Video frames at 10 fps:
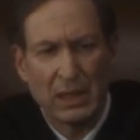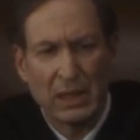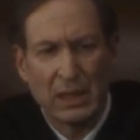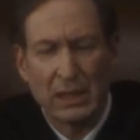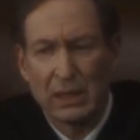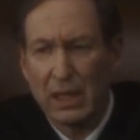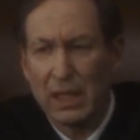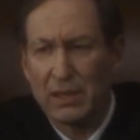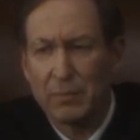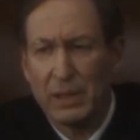A lot of
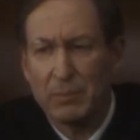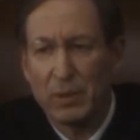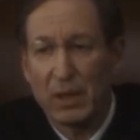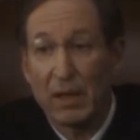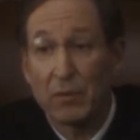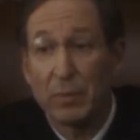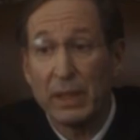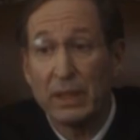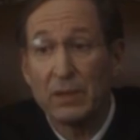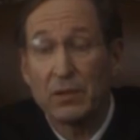people have
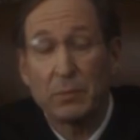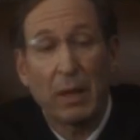opinions about